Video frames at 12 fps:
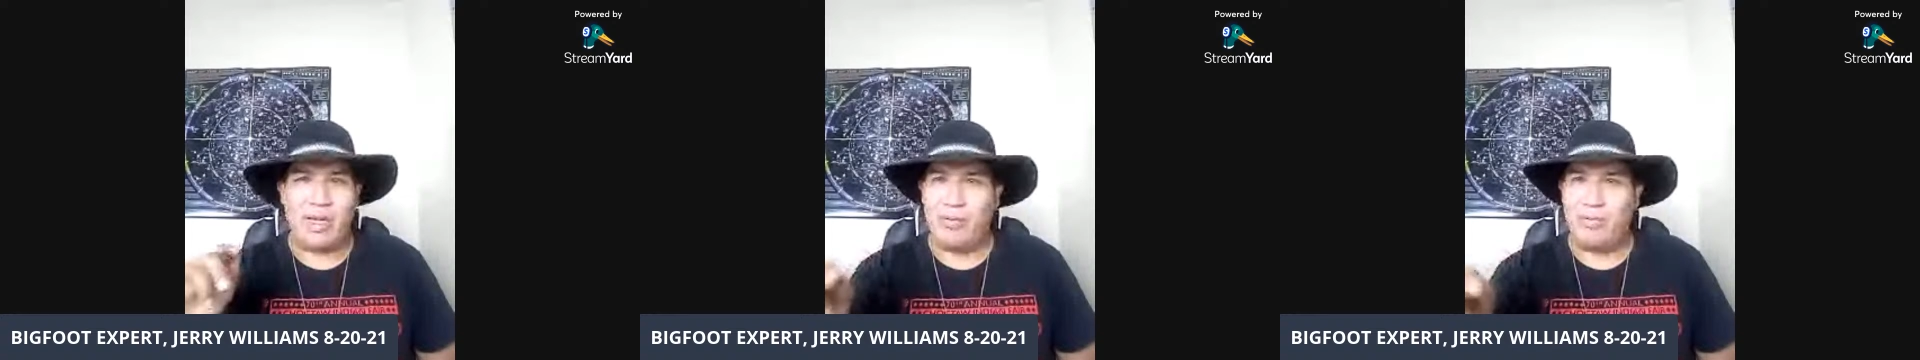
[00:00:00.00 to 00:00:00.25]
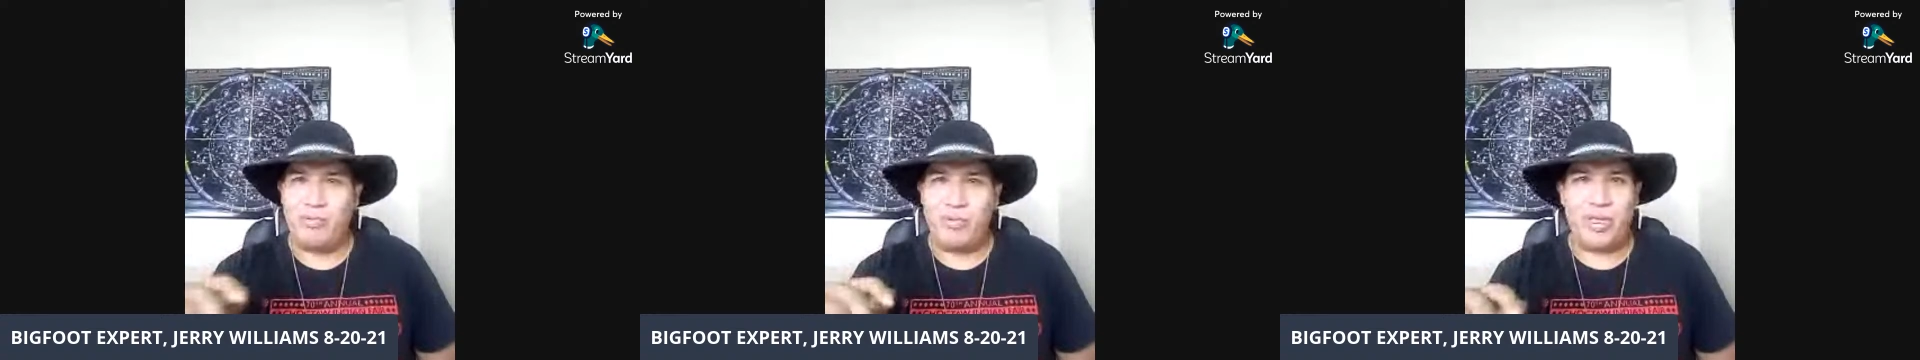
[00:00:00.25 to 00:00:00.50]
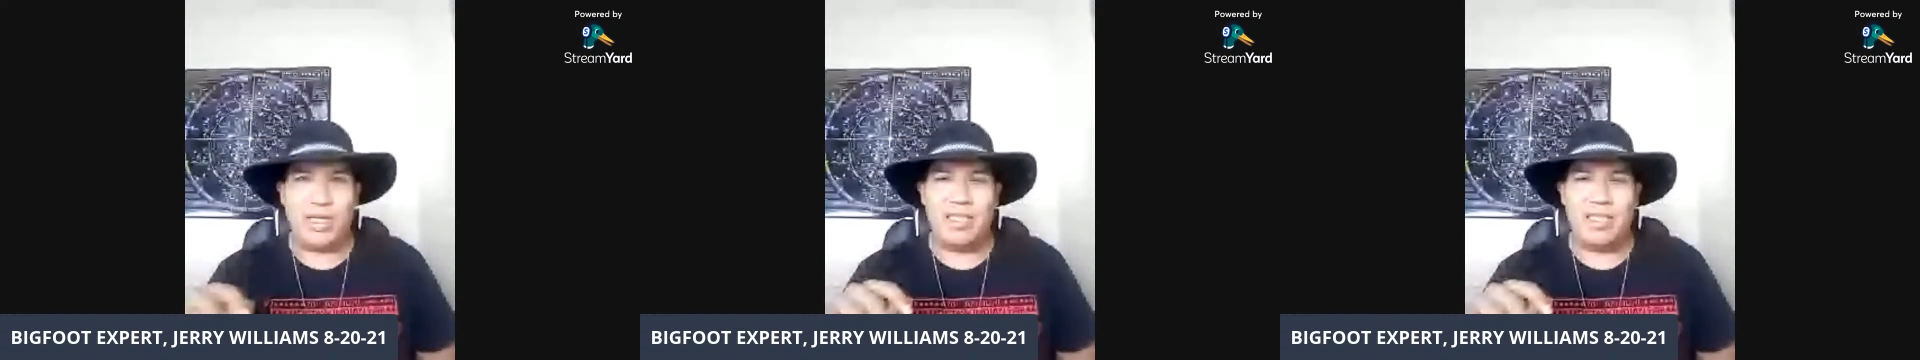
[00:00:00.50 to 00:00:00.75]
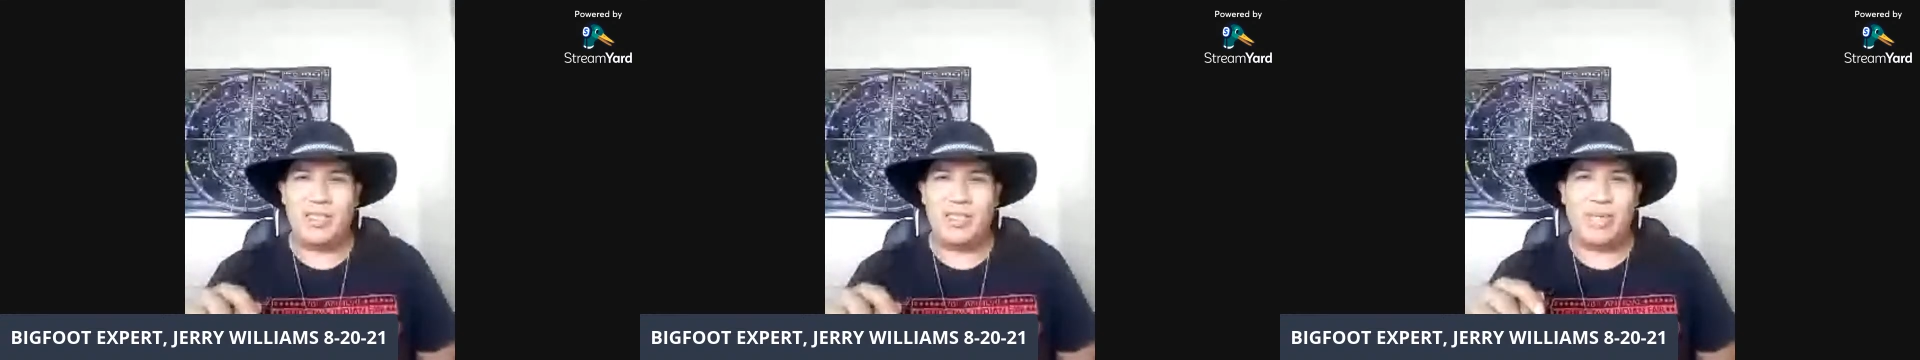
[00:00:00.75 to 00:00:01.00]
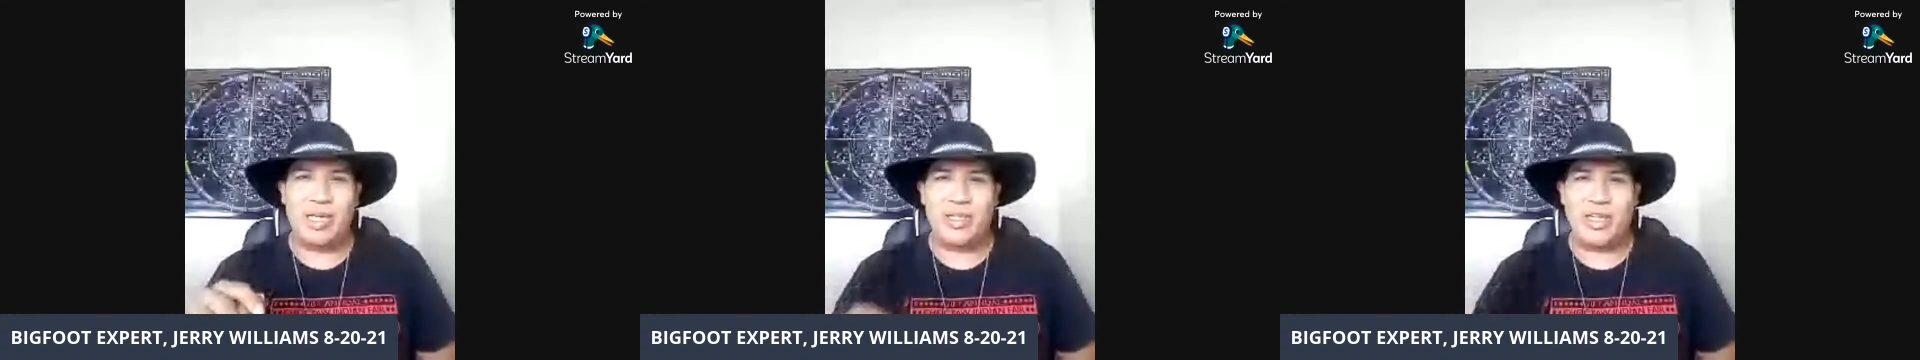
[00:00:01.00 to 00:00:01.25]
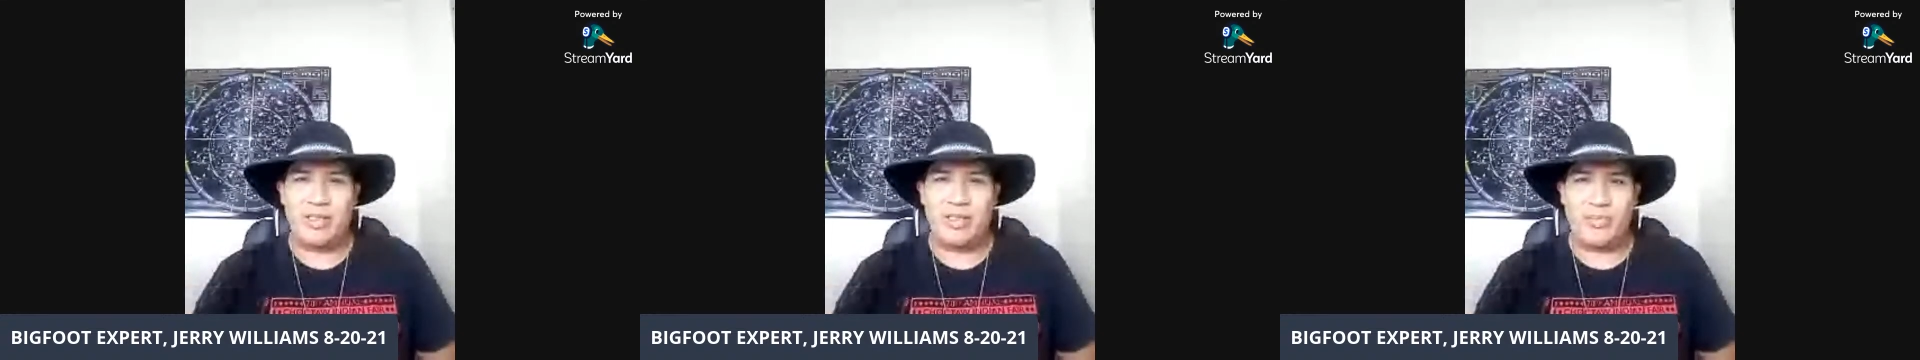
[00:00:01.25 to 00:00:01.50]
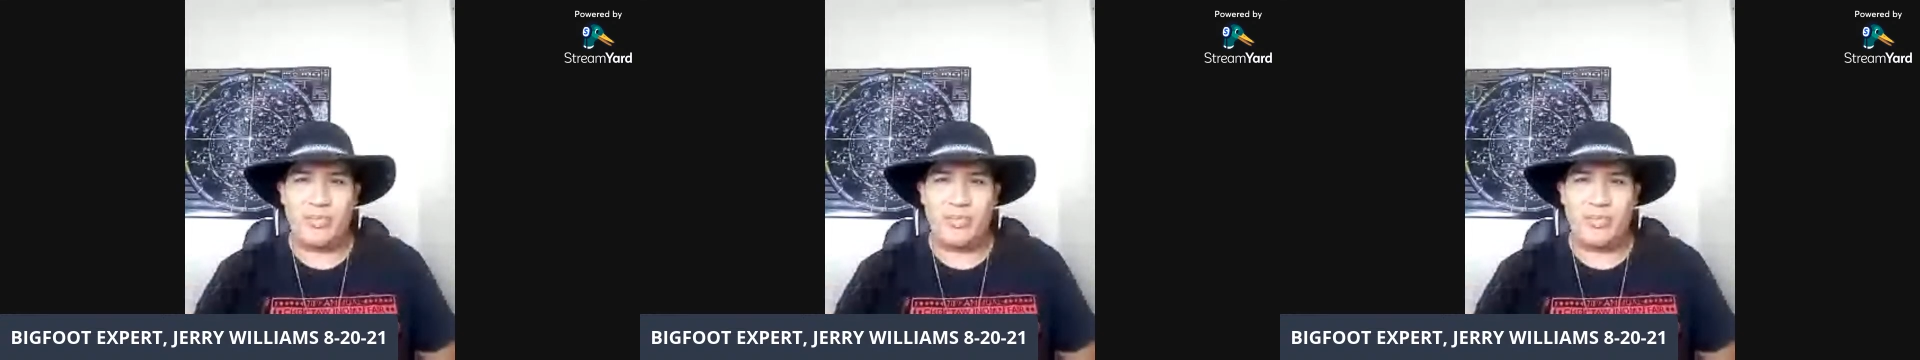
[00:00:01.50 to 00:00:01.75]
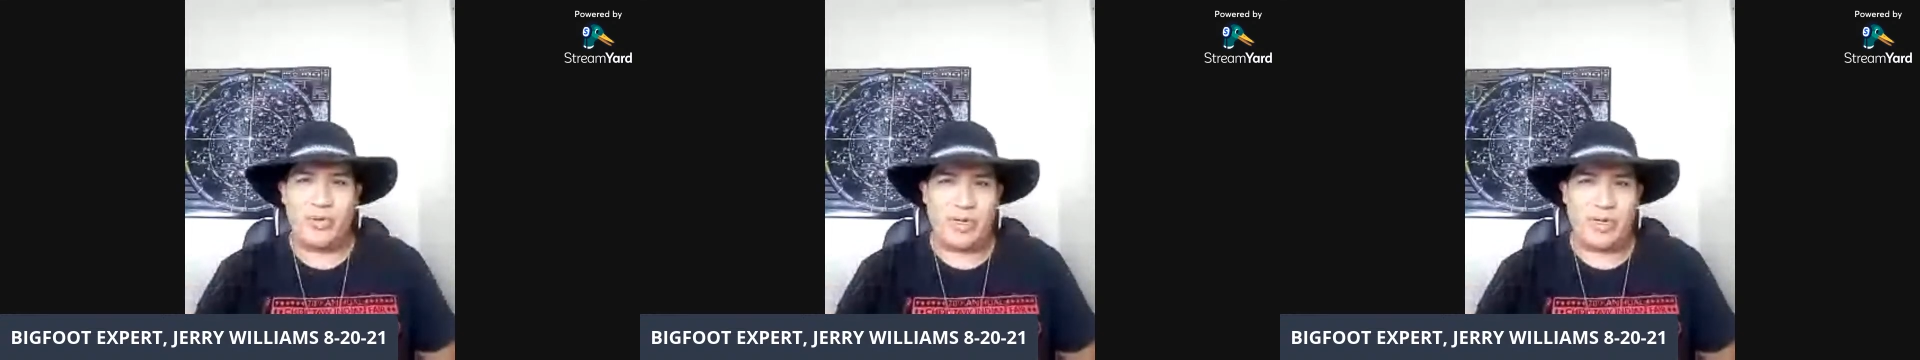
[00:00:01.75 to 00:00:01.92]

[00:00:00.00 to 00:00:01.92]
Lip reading: really don't like that anymore.